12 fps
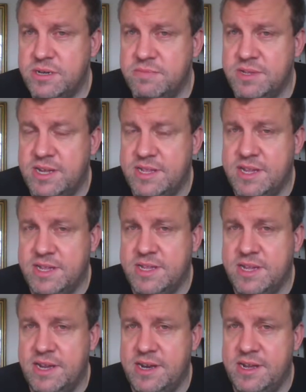I mean, that's
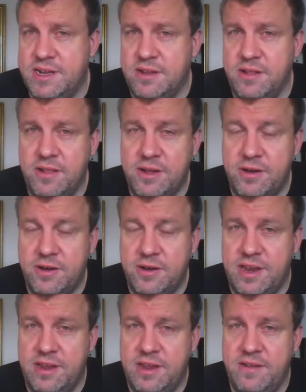kind of on the low
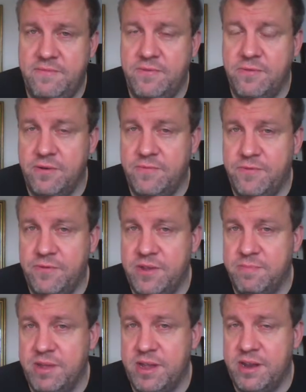end for
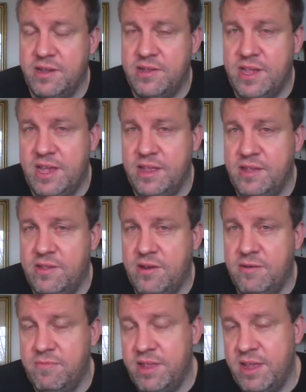something on the scale as
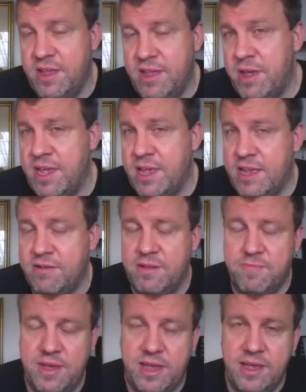they've been making out to
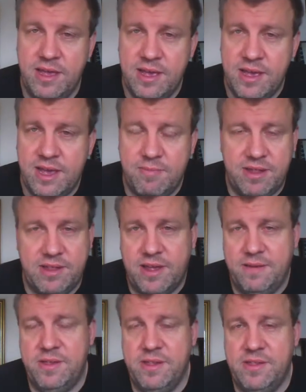be. I mean, it's
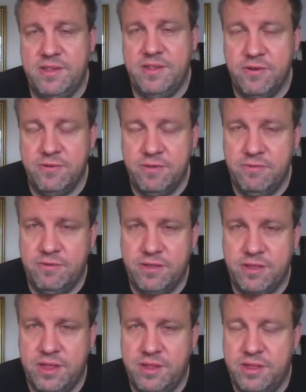obvious if you go through all
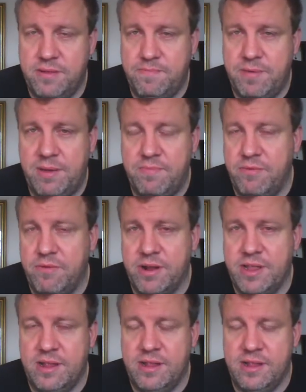the
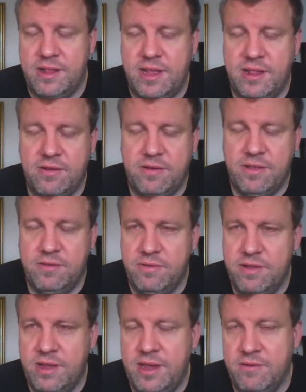paperwork and all
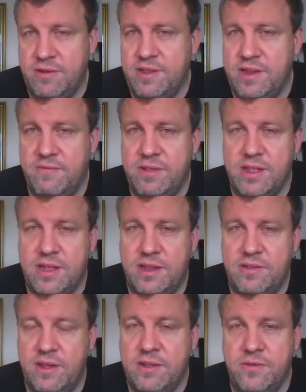the hearings and everything that
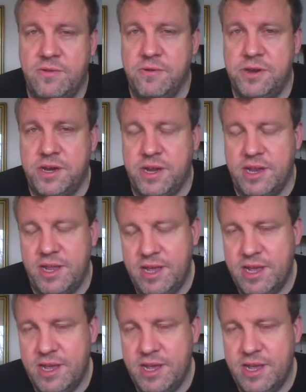it's horseshit.